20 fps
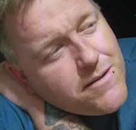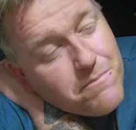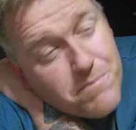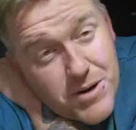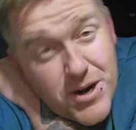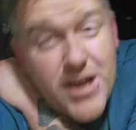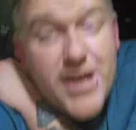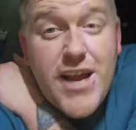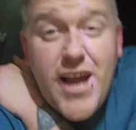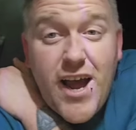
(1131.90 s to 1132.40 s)

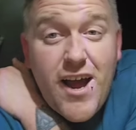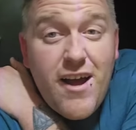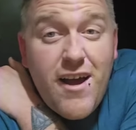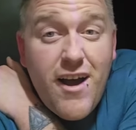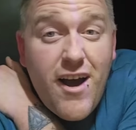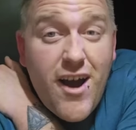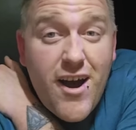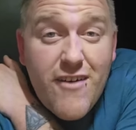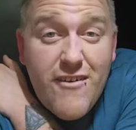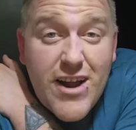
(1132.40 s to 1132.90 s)
But uh, yeah,
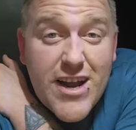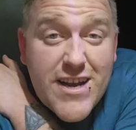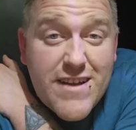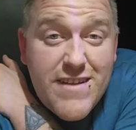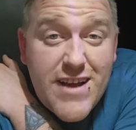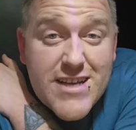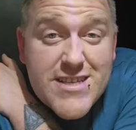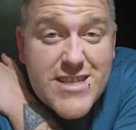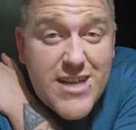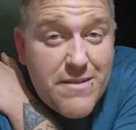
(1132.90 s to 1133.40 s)
I reckon
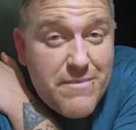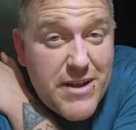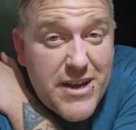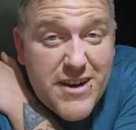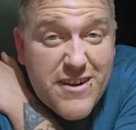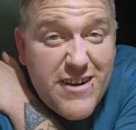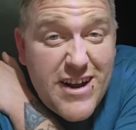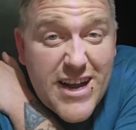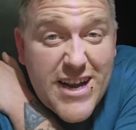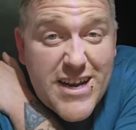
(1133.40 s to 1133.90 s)
that's going to be a
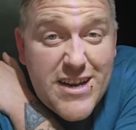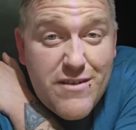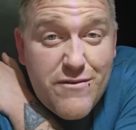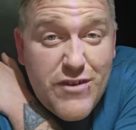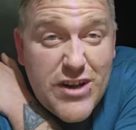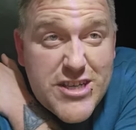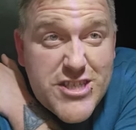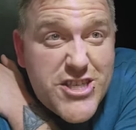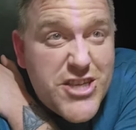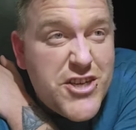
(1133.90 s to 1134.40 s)
cracking
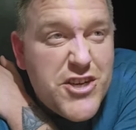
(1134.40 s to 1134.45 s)
adventure.